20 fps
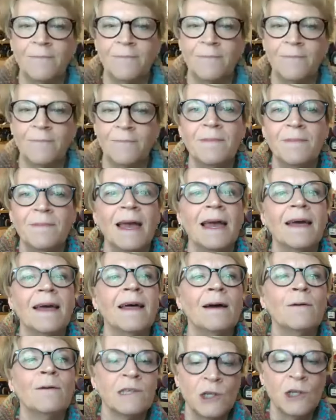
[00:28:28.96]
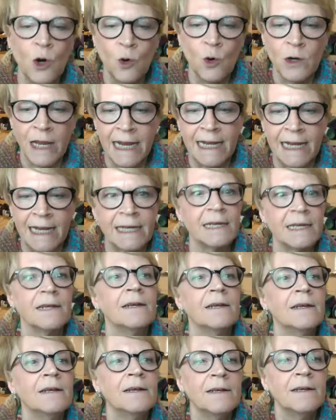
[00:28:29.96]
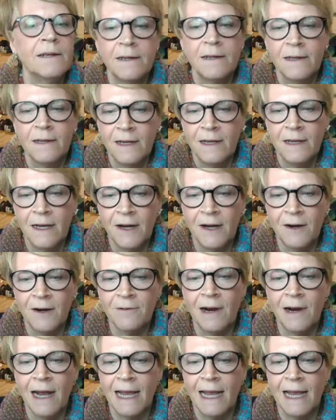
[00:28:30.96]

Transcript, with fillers: Man, that was an old hand. All right.